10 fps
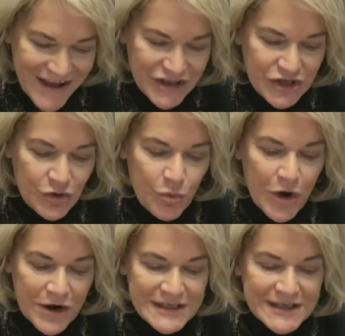You
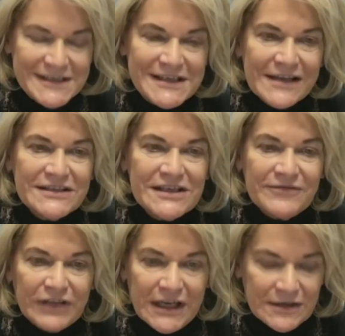worked
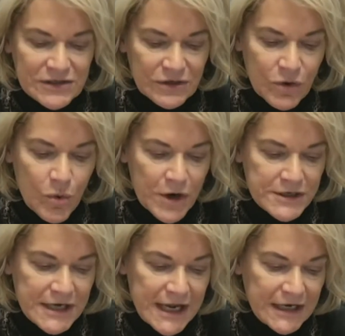extensively to
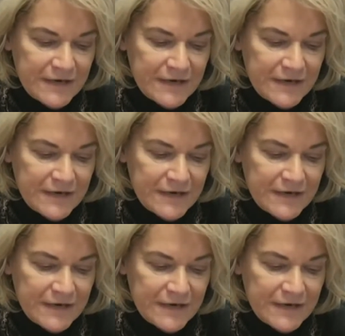coordinate